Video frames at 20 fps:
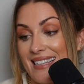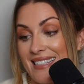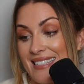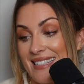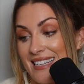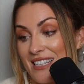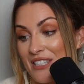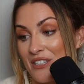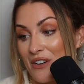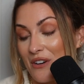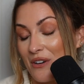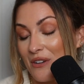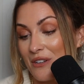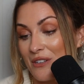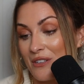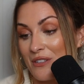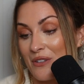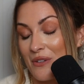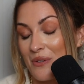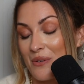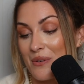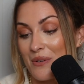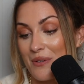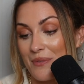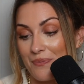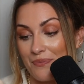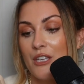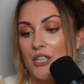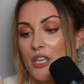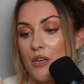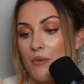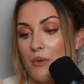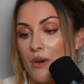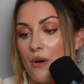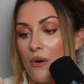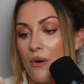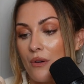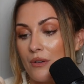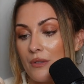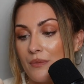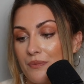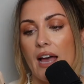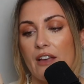TikTok. So here we go.